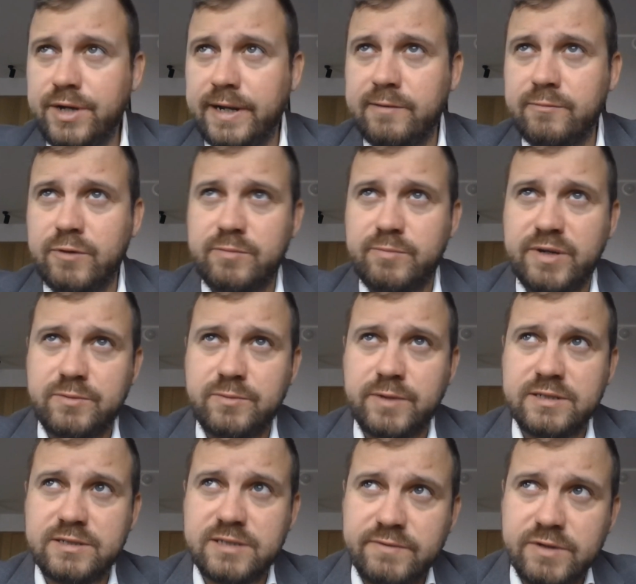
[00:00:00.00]
anywhere
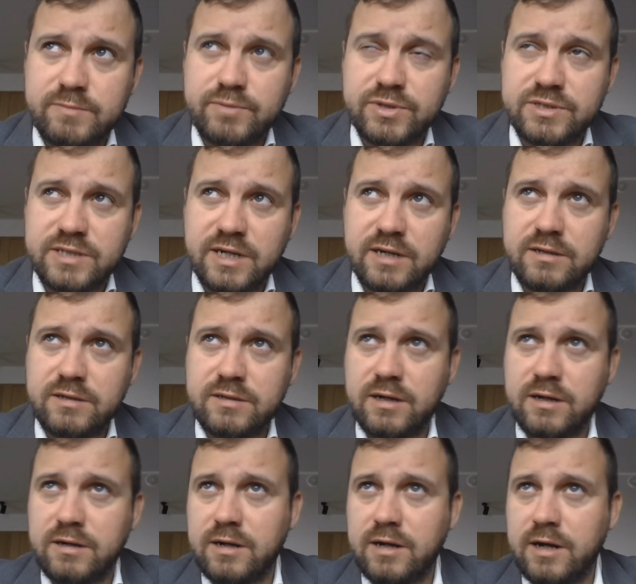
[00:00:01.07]
between
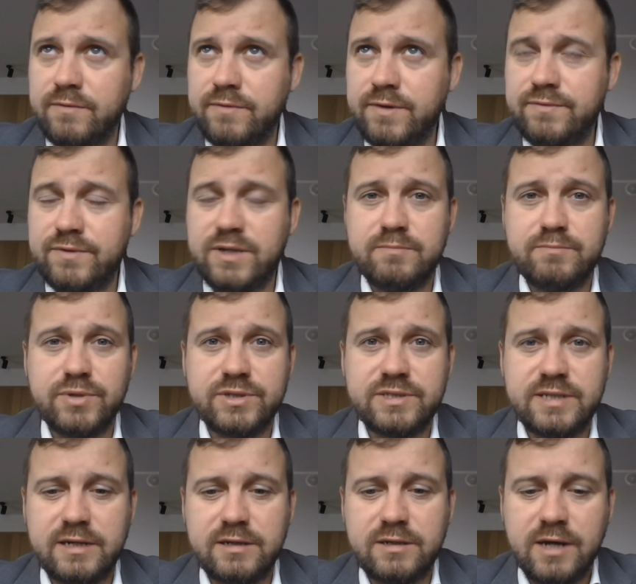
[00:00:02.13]
7% and
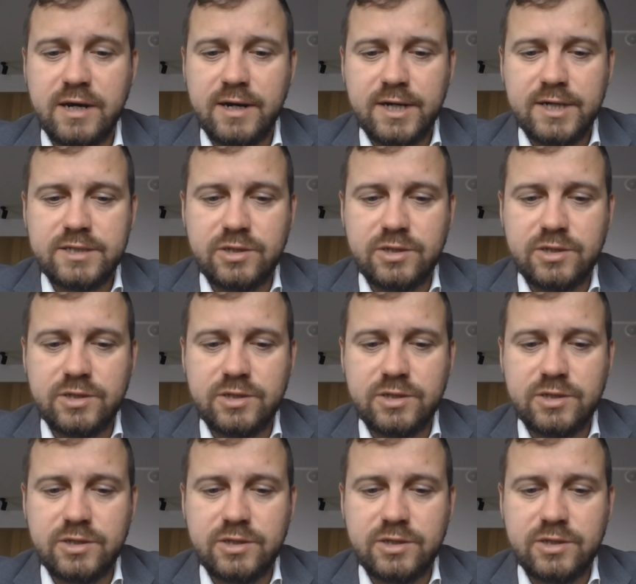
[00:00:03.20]
15%.